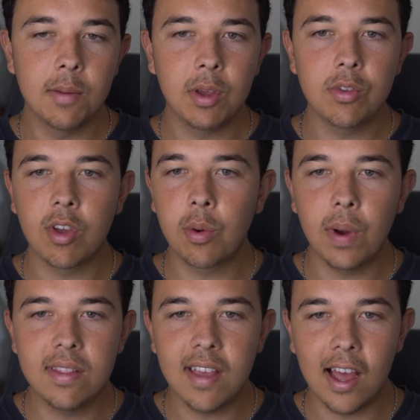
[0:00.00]
He was a
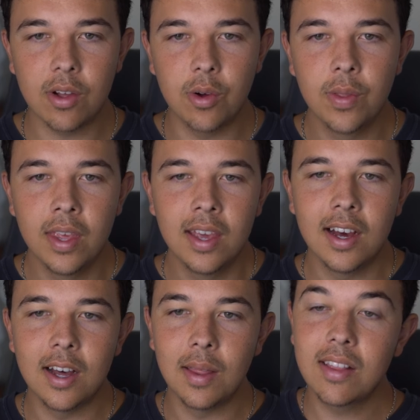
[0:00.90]
great tackle.
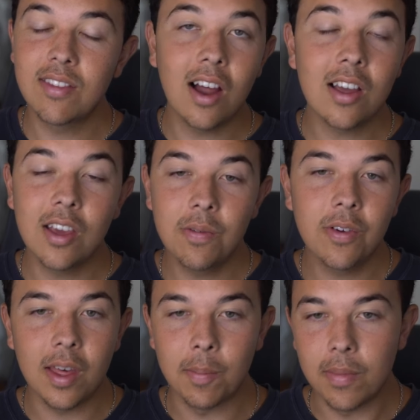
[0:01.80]
That's not good
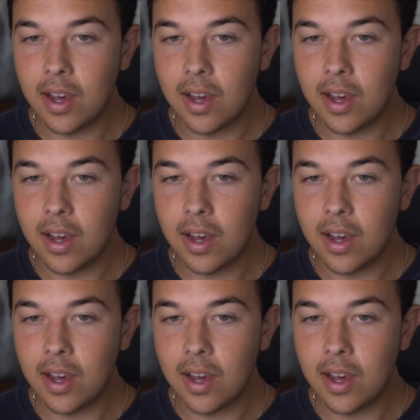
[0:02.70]
for them.